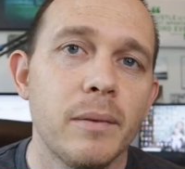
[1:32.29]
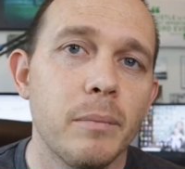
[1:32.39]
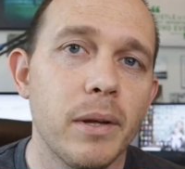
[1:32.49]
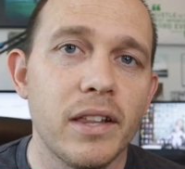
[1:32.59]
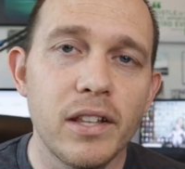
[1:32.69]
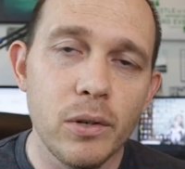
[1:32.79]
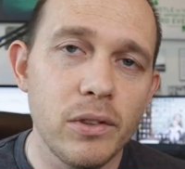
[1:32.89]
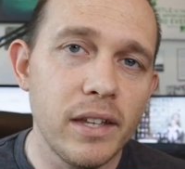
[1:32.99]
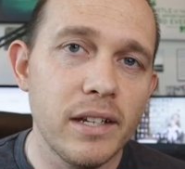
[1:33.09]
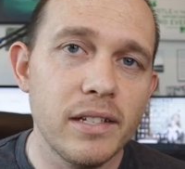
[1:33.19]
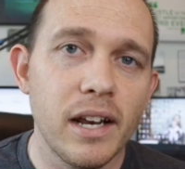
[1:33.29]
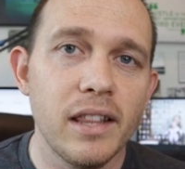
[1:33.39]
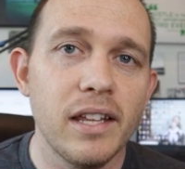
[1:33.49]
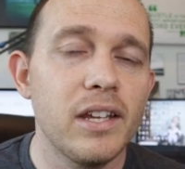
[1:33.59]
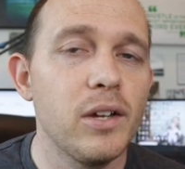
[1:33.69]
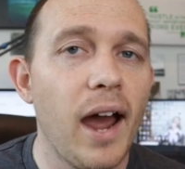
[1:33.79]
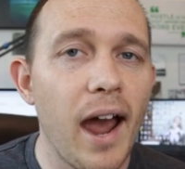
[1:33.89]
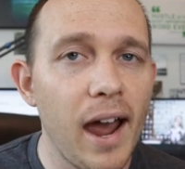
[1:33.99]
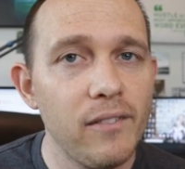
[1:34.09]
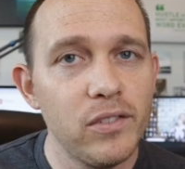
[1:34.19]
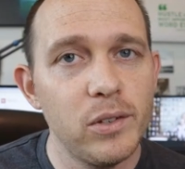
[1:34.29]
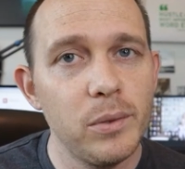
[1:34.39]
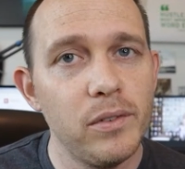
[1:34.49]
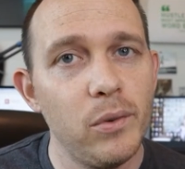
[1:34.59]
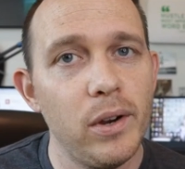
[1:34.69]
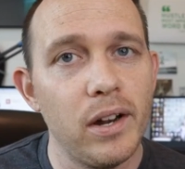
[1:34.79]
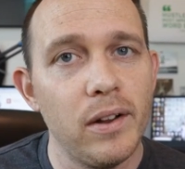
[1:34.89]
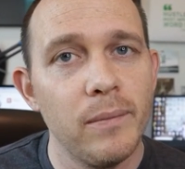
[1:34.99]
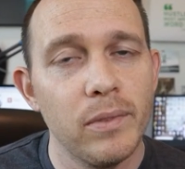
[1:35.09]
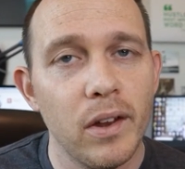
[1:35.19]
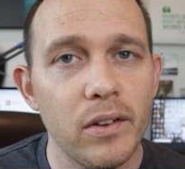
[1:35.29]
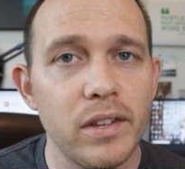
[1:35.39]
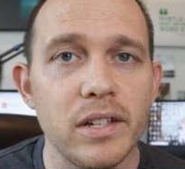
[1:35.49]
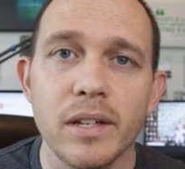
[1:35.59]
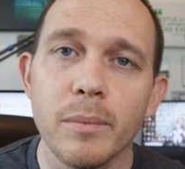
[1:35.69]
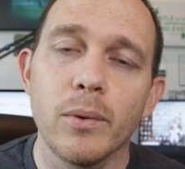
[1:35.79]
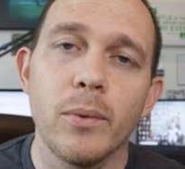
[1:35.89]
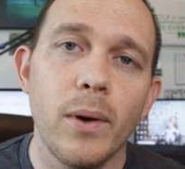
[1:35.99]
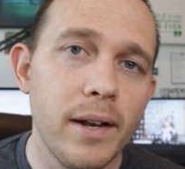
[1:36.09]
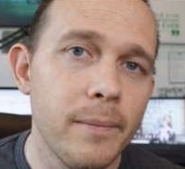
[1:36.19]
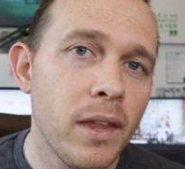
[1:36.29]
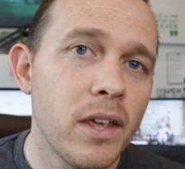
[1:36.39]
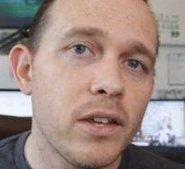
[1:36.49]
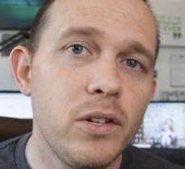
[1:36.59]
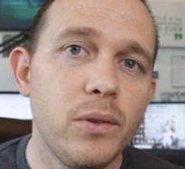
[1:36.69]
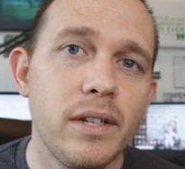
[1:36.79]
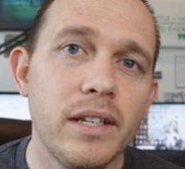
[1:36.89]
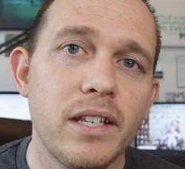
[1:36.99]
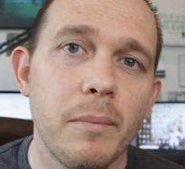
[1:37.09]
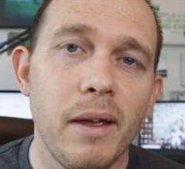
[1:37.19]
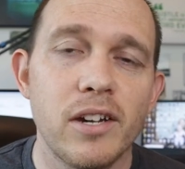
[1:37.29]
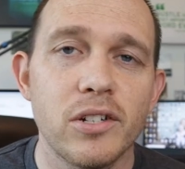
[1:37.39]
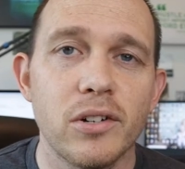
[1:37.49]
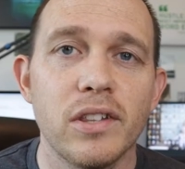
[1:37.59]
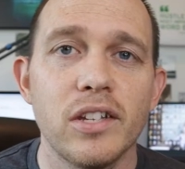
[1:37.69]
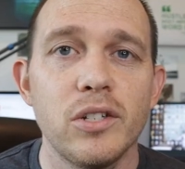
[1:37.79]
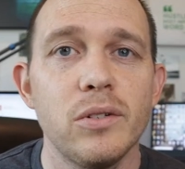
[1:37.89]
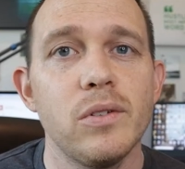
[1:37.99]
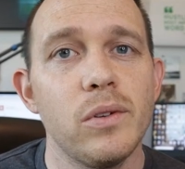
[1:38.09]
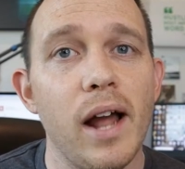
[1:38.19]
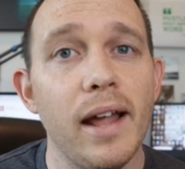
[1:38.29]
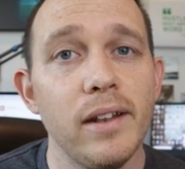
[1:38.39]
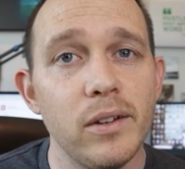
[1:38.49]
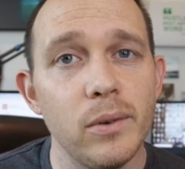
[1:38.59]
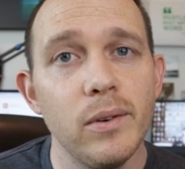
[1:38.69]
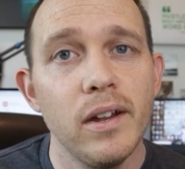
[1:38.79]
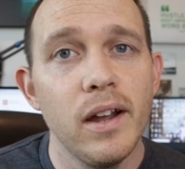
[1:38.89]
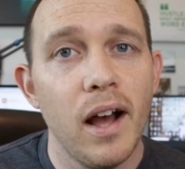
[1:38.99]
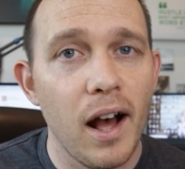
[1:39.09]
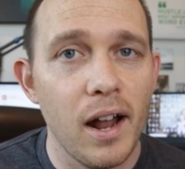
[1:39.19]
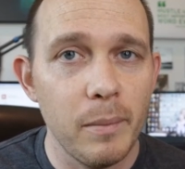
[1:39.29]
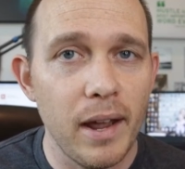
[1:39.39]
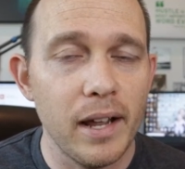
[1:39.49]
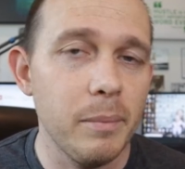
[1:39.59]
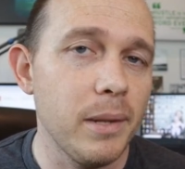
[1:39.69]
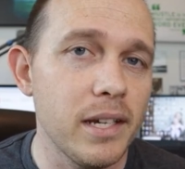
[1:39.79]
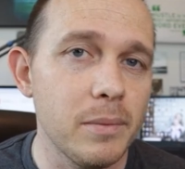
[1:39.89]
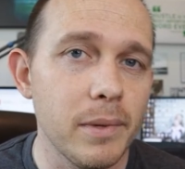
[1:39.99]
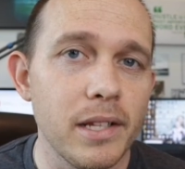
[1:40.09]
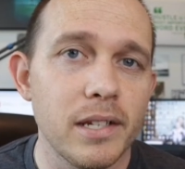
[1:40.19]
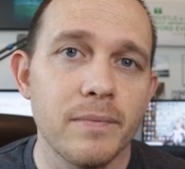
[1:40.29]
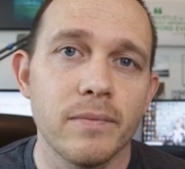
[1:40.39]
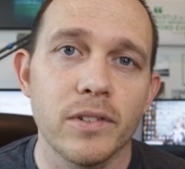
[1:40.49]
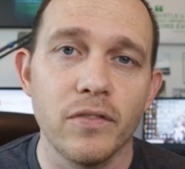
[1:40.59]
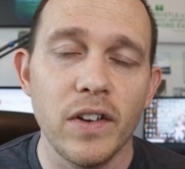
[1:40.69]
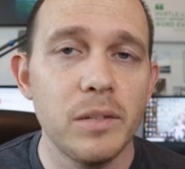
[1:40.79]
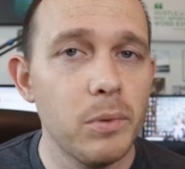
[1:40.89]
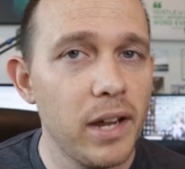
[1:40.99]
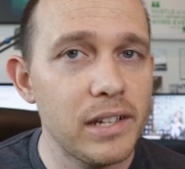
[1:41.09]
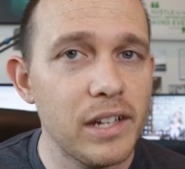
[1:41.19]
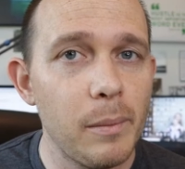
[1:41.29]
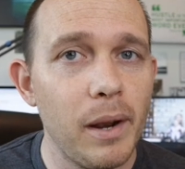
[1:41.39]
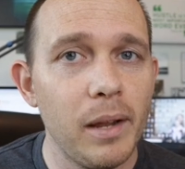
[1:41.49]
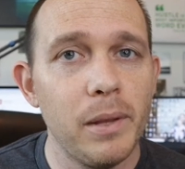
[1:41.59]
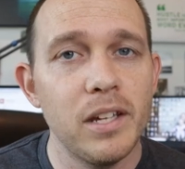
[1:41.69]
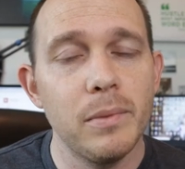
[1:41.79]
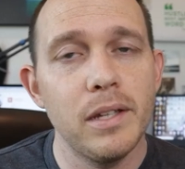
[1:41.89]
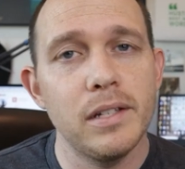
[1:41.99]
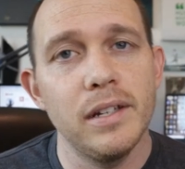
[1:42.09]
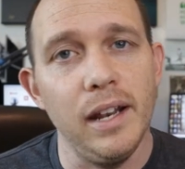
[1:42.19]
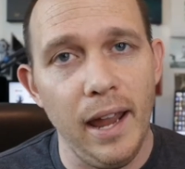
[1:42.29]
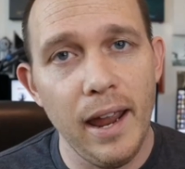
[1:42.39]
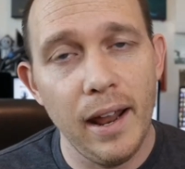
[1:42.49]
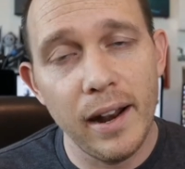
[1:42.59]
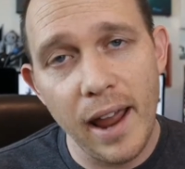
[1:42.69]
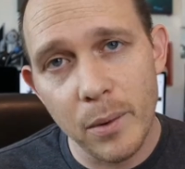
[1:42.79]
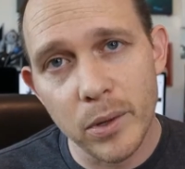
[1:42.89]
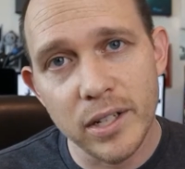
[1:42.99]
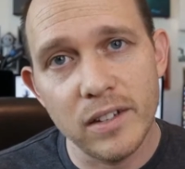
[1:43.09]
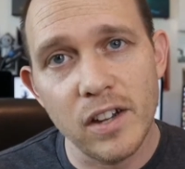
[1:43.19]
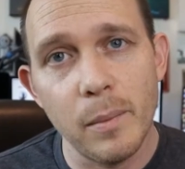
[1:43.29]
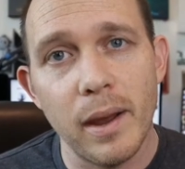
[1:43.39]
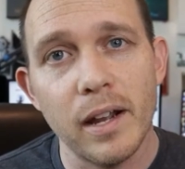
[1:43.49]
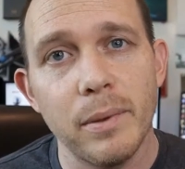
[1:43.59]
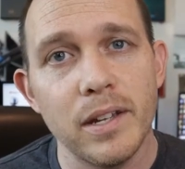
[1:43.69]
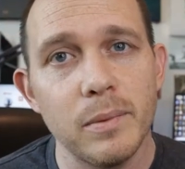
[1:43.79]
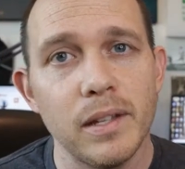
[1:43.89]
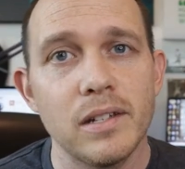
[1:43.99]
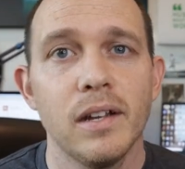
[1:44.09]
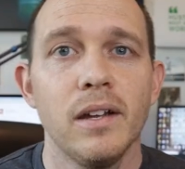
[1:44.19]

But the two things that I think you have to avoid are these. Number one, you need to make sure that you do not do automatic placements. So Facebook has automatic placements and AdWords has automatic placements.